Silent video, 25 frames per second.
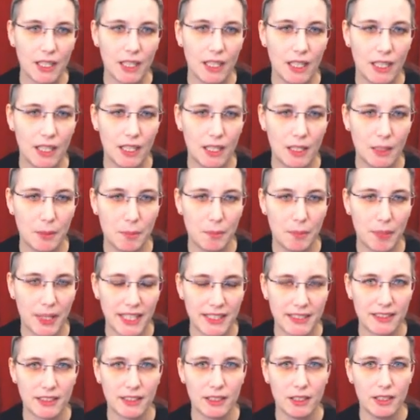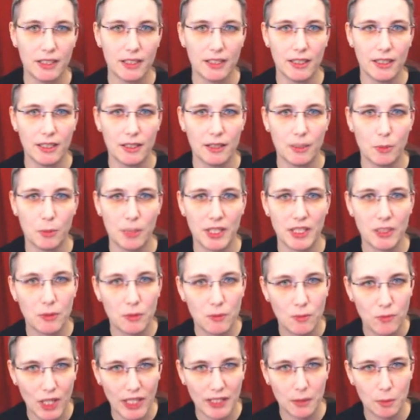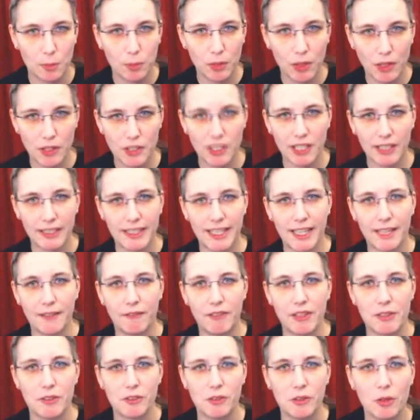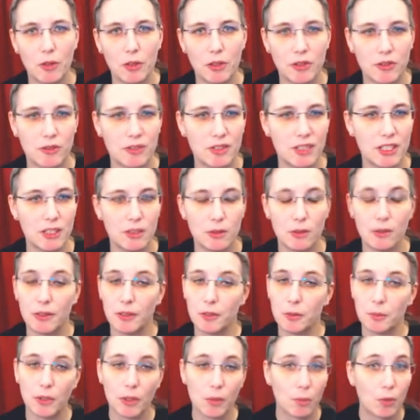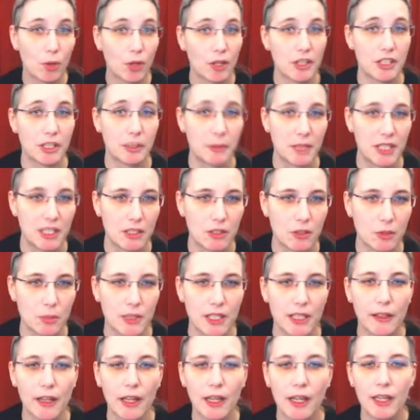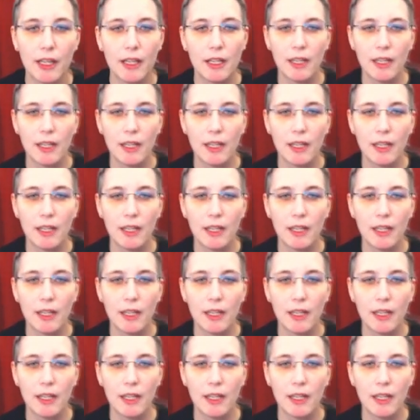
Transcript: uh, but uh, when you run a project like this, you also need to learn about project management.